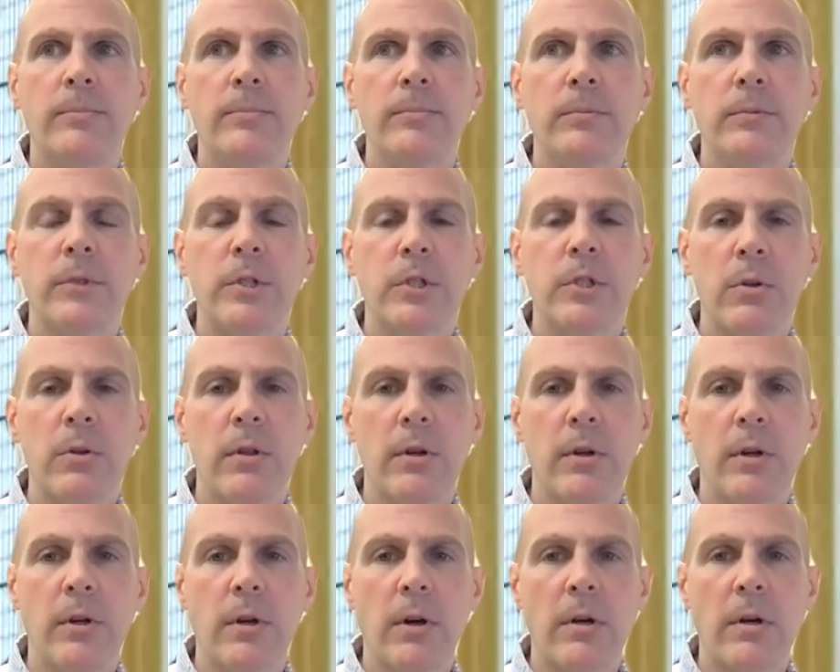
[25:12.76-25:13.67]
So
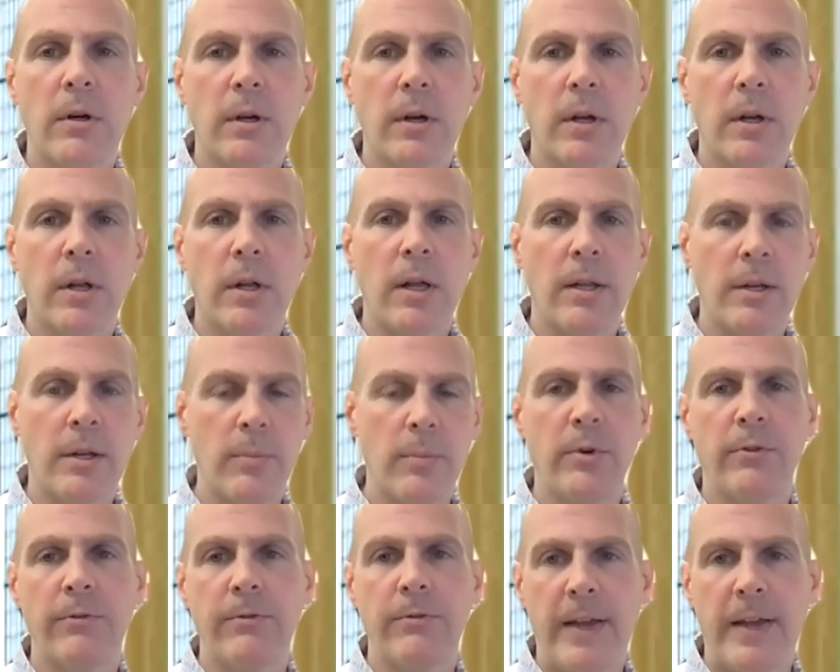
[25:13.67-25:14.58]
there are a
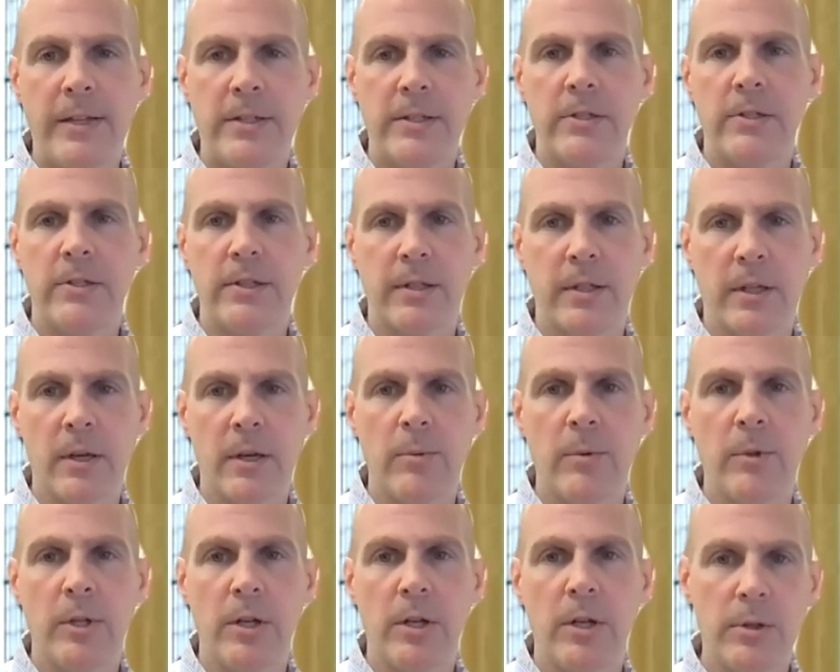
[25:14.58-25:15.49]
number of facets that come
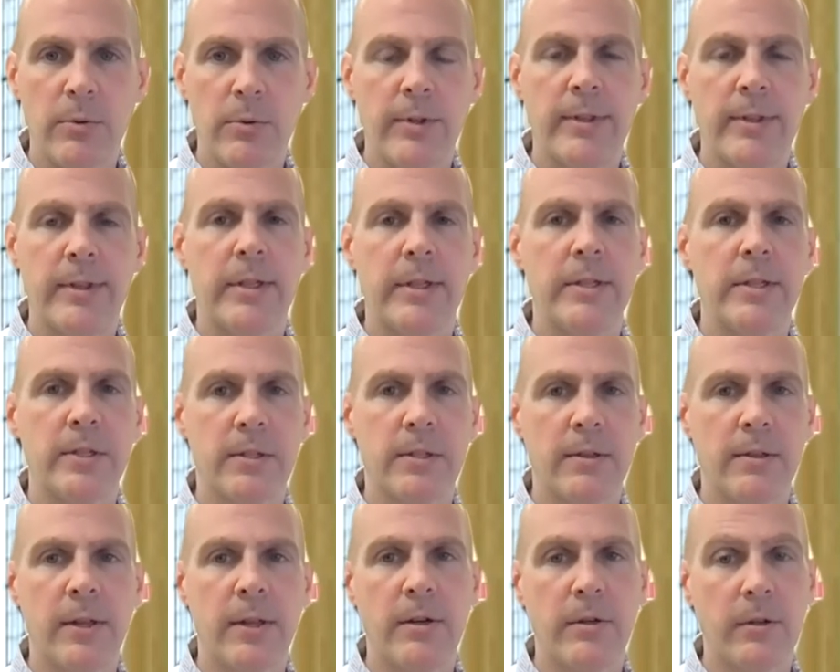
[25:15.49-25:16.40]
along with this
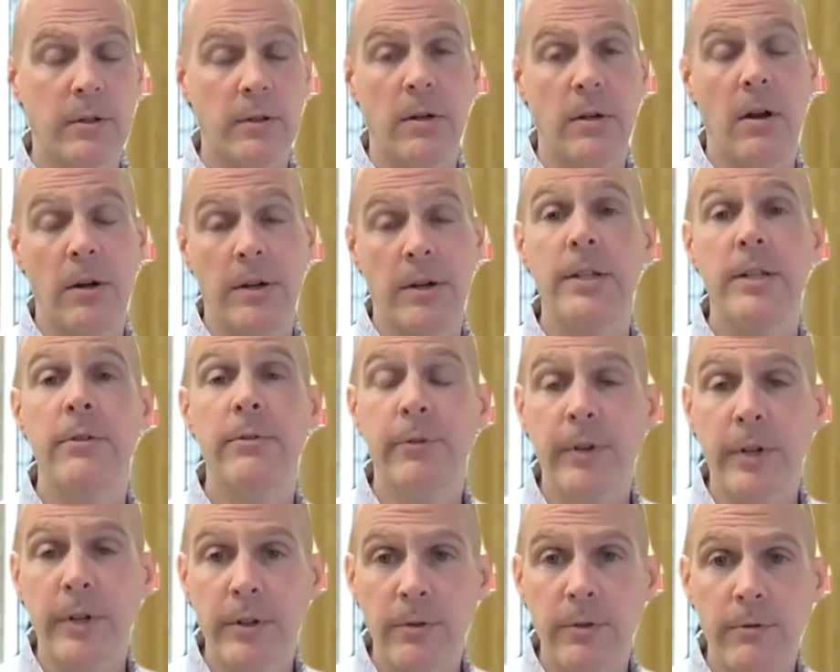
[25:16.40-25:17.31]
that are
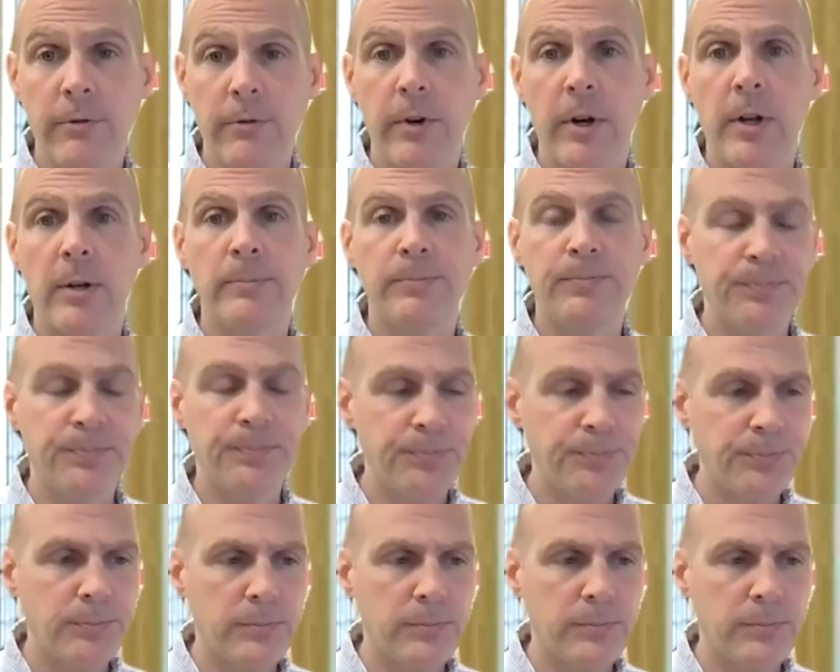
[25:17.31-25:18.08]
different from